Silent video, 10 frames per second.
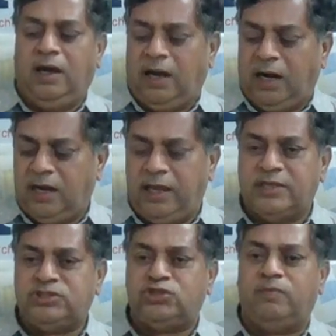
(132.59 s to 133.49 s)
and he
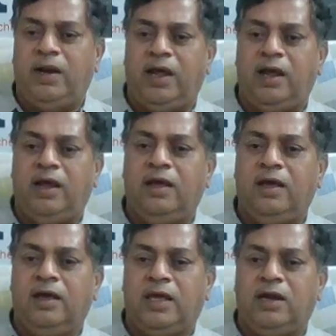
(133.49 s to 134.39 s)
has to play
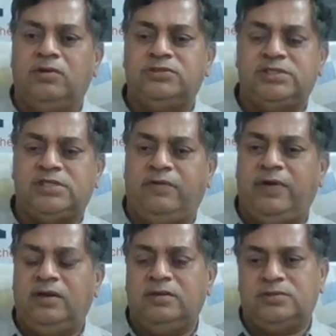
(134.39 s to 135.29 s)
King to
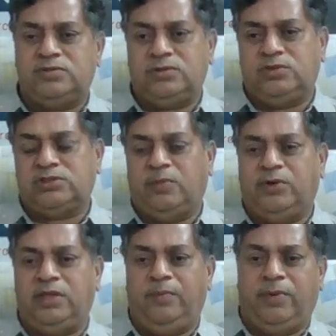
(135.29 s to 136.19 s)
G7 to
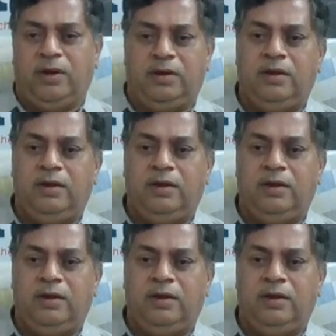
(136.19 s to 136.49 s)
support the pawn.